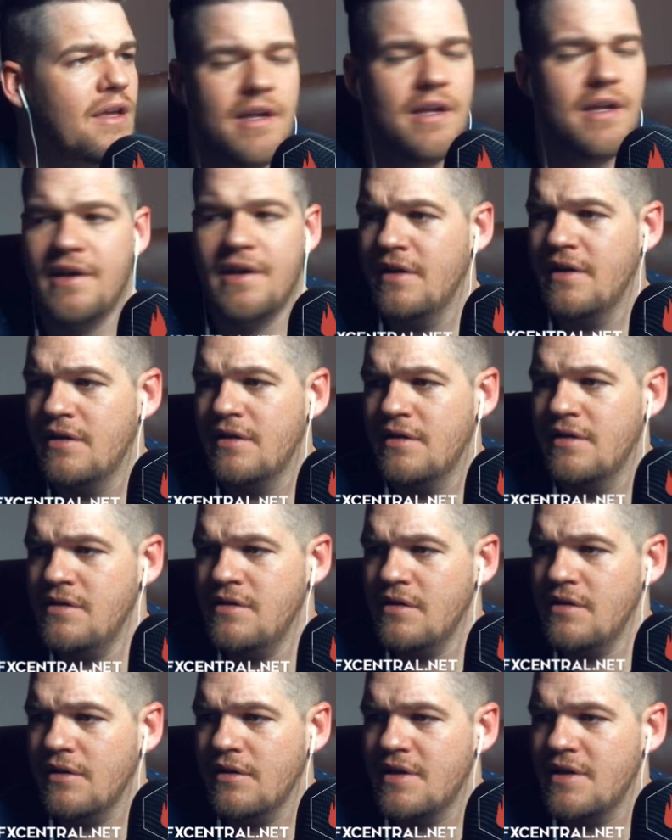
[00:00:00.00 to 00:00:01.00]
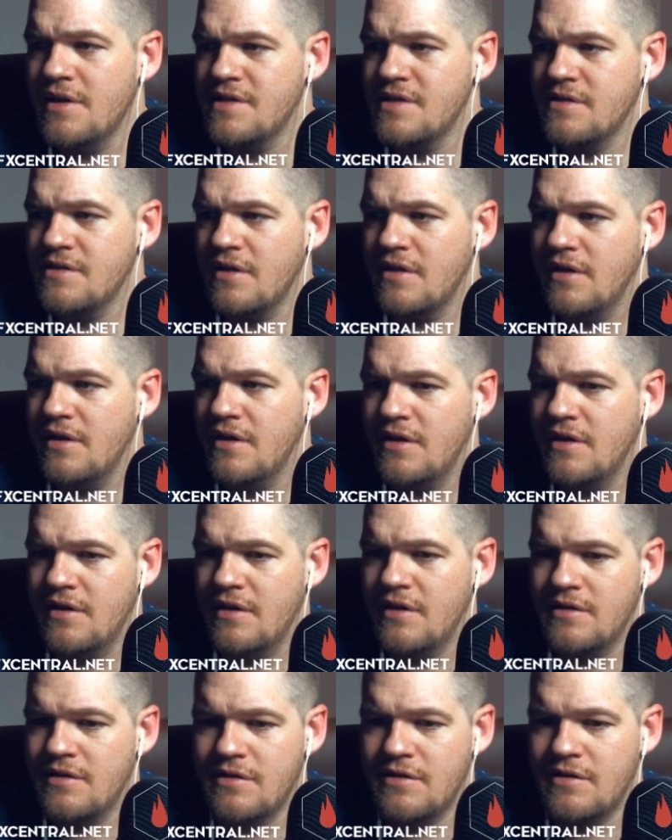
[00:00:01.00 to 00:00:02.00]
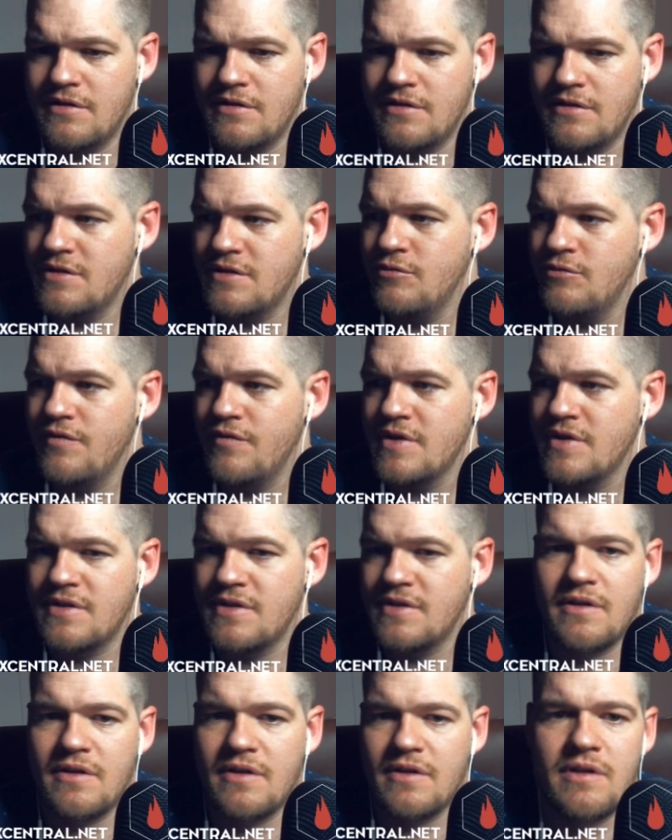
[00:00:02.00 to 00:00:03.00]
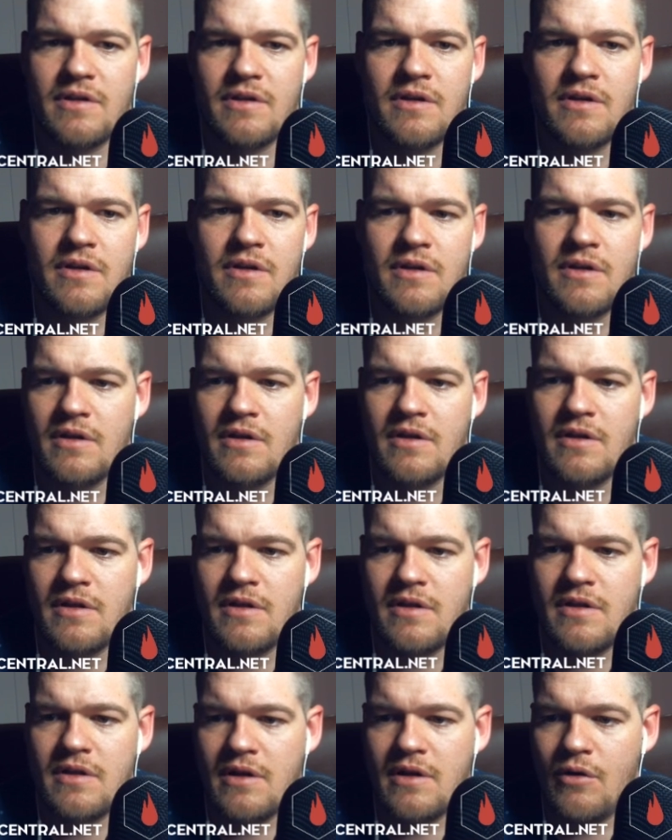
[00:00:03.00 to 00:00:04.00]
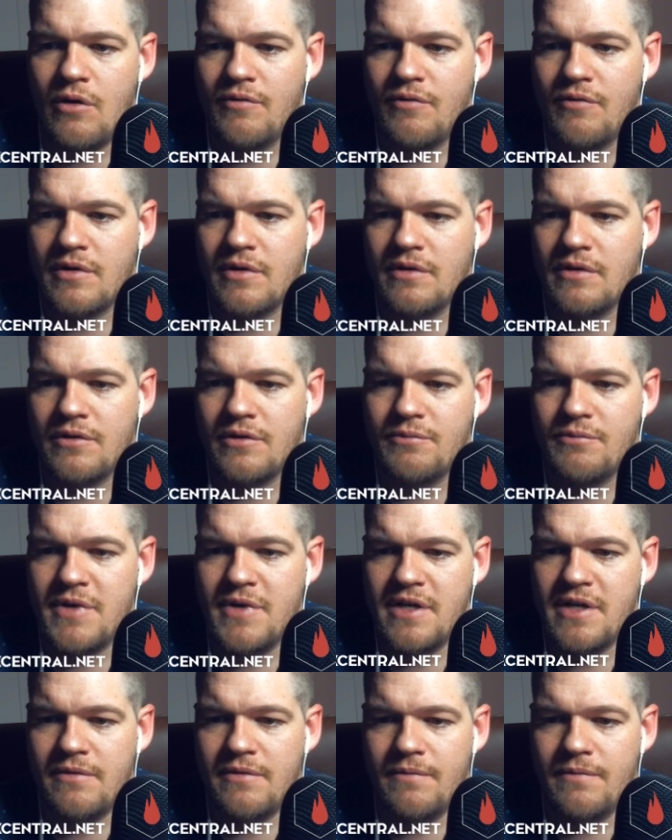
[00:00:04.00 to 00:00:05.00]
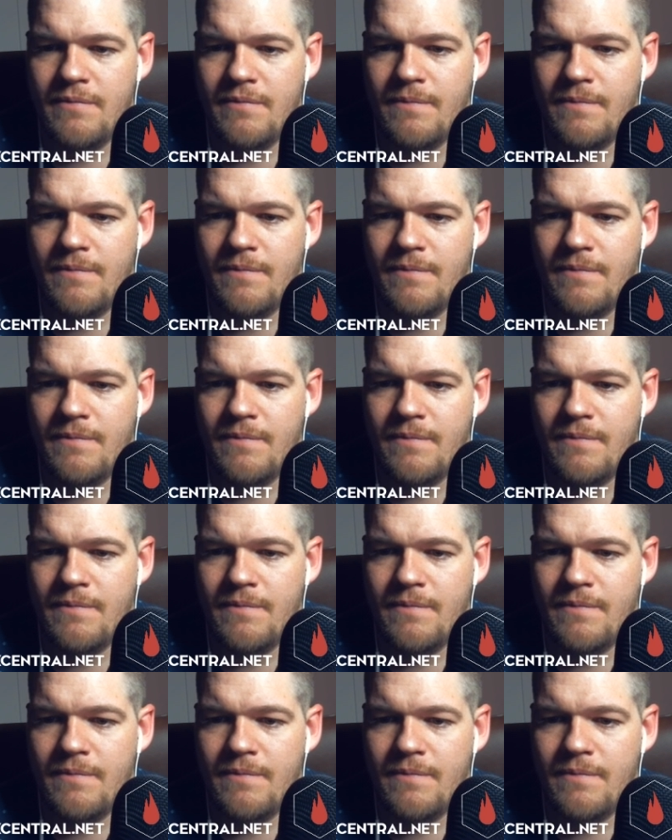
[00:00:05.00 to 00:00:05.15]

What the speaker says: And let's just move this thing over a little bit.